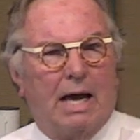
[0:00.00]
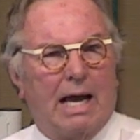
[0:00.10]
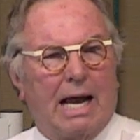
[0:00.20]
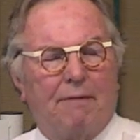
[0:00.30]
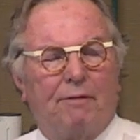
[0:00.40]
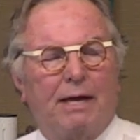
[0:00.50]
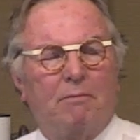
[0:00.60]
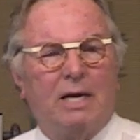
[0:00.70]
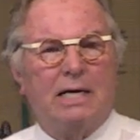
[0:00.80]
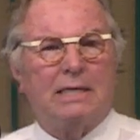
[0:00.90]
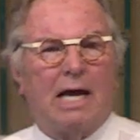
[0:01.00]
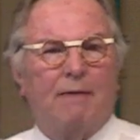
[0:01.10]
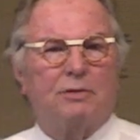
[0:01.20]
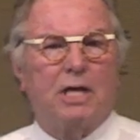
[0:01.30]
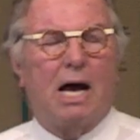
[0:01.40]
And I think many
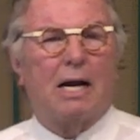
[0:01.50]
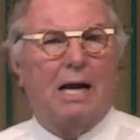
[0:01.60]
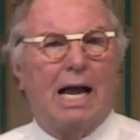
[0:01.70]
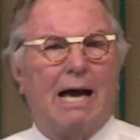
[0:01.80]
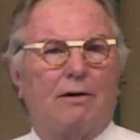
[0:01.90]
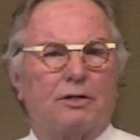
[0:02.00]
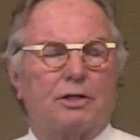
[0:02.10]
times God allows